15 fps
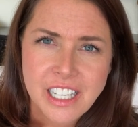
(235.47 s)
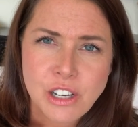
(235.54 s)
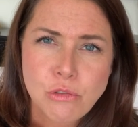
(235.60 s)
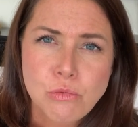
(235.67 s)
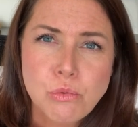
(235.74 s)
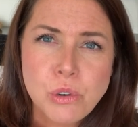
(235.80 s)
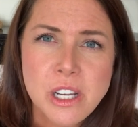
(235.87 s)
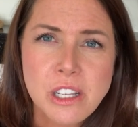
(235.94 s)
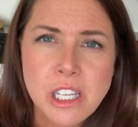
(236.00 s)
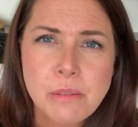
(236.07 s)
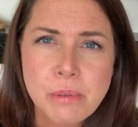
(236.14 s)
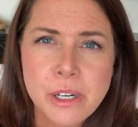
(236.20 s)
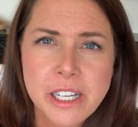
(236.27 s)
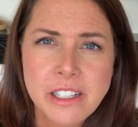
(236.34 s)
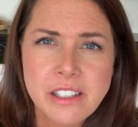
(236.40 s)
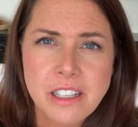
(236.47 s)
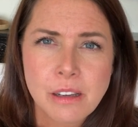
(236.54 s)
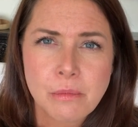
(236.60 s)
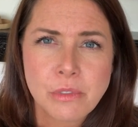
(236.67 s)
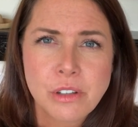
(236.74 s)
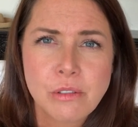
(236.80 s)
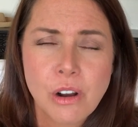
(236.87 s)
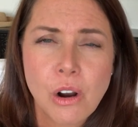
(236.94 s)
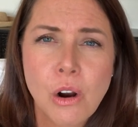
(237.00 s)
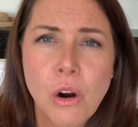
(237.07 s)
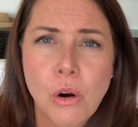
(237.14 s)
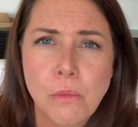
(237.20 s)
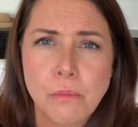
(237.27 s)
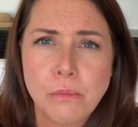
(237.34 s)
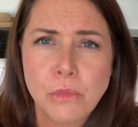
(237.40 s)
It really brings them
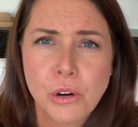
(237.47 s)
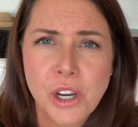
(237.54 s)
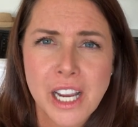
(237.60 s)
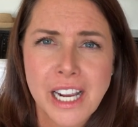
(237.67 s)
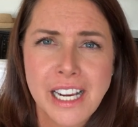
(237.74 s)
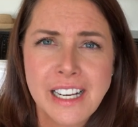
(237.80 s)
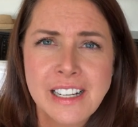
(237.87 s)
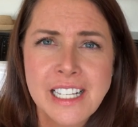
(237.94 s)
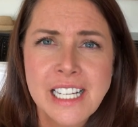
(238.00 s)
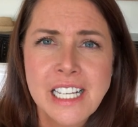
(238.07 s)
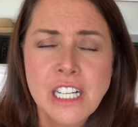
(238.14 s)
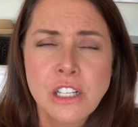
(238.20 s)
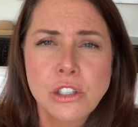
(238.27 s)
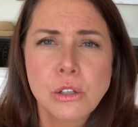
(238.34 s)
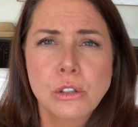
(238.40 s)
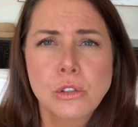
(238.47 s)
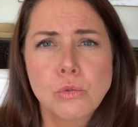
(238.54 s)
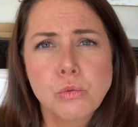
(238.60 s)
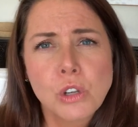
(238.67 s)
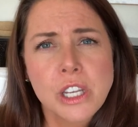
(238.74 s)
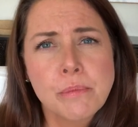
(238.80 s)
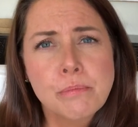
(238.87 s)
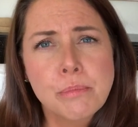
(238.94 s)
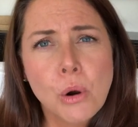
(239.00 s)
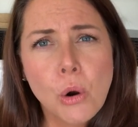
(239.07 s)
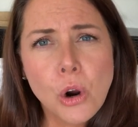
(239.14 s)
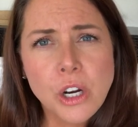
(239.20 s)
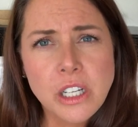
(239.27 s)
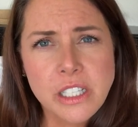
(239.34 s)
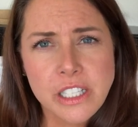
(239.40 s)
home, okay? So it's
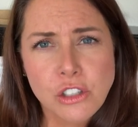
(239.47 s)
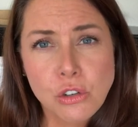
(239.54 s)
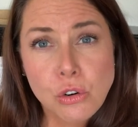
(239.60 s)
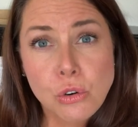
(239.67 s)
important, it's